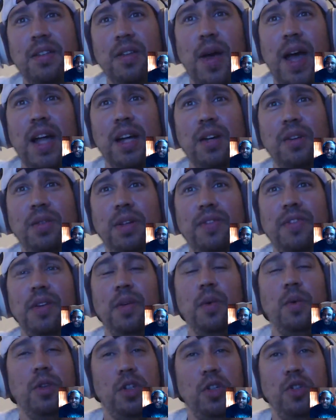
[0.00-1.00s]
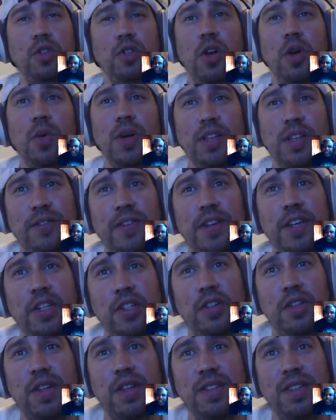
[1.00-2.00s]
So I don't even. Do you know what his
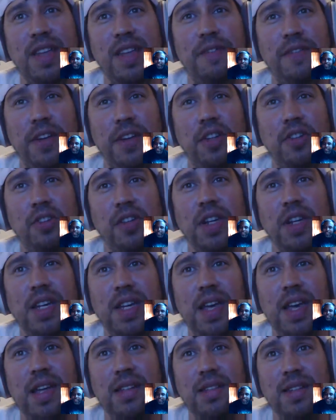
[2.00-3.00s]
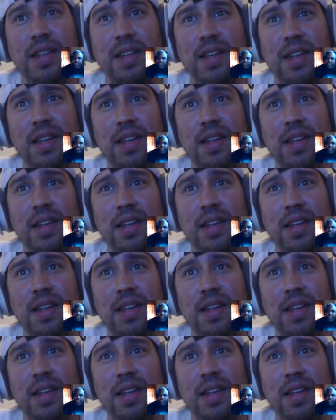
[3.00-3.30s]
finisher is? That finisher that he has?